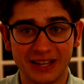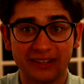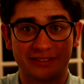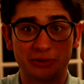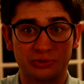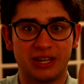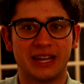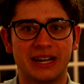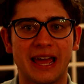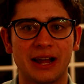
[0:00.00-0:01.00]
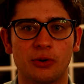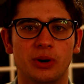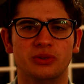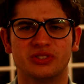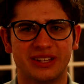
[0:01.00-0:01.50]
I still say it in air
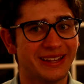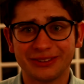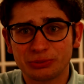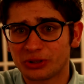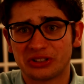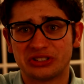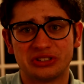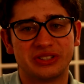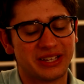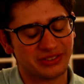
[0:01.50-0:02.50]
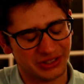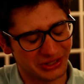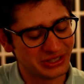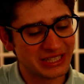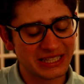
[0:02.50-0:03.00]
quotes. And this was only 2 days
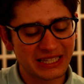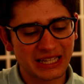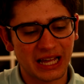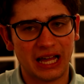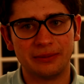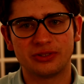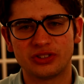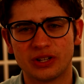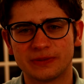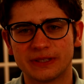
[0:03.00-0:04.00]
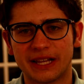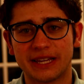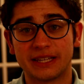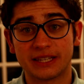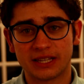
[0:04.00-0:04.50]
ago. Stuff
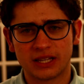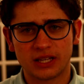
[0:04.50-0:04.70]
like...